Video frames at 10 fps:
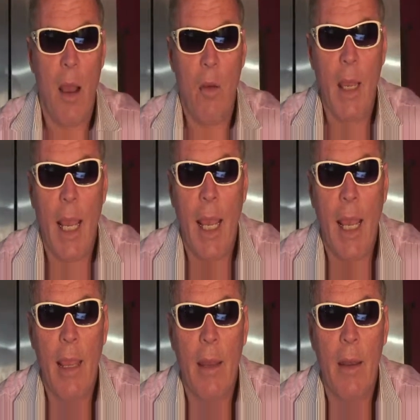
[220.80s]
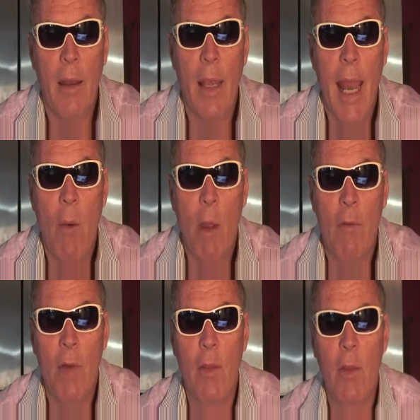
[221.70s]
Okay, now we
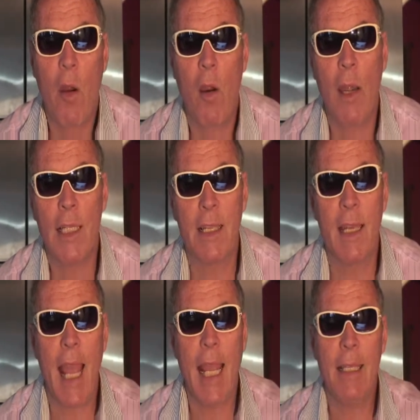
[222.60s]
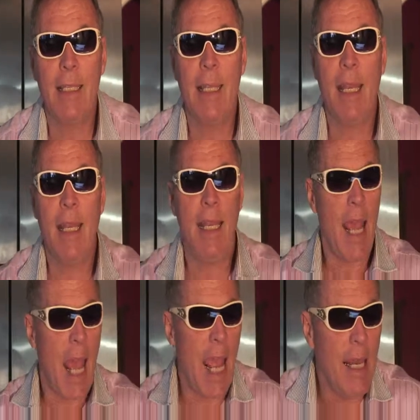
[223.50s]
have another car. It's a
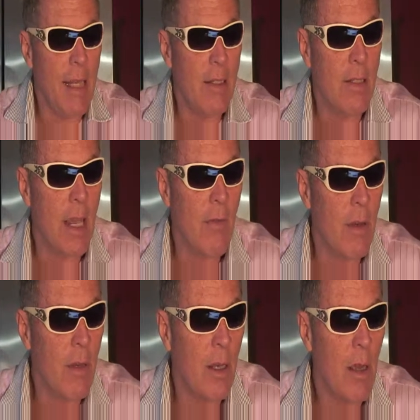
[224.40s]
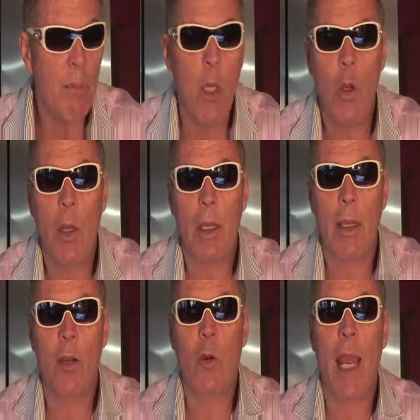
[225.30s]
1987
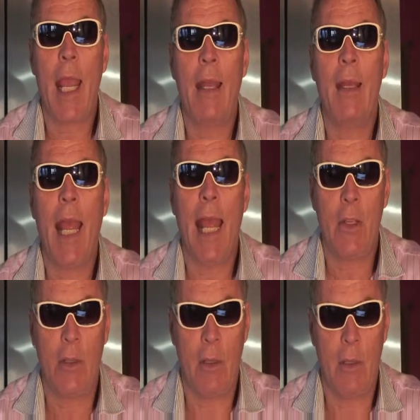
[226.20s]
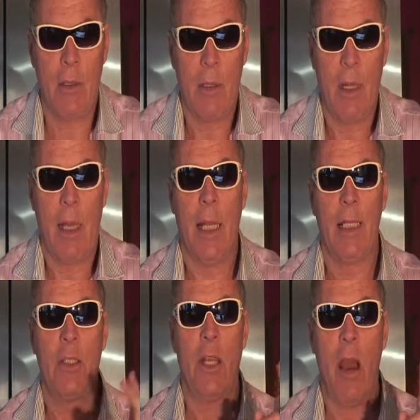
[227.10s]
Buick Grand National.
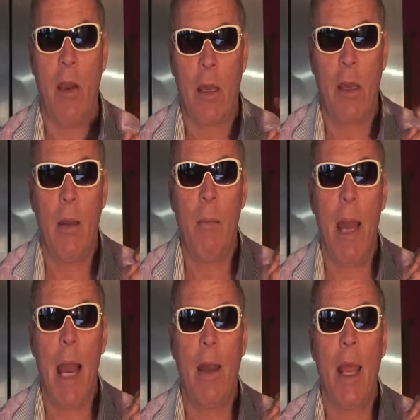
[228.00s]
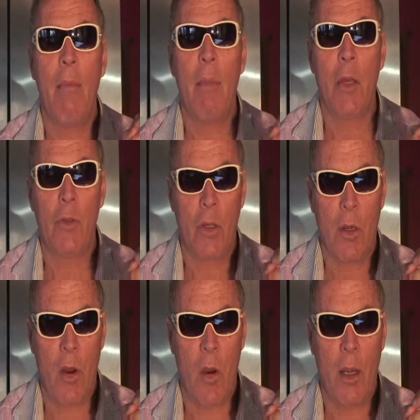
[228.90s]
Talking about a muscle
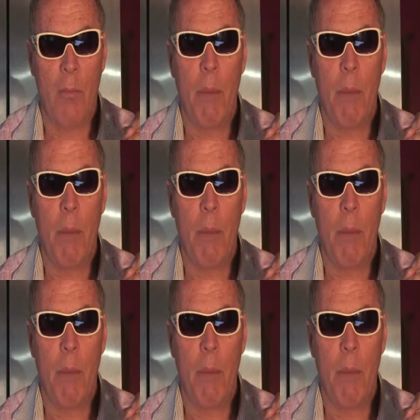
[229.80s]
car.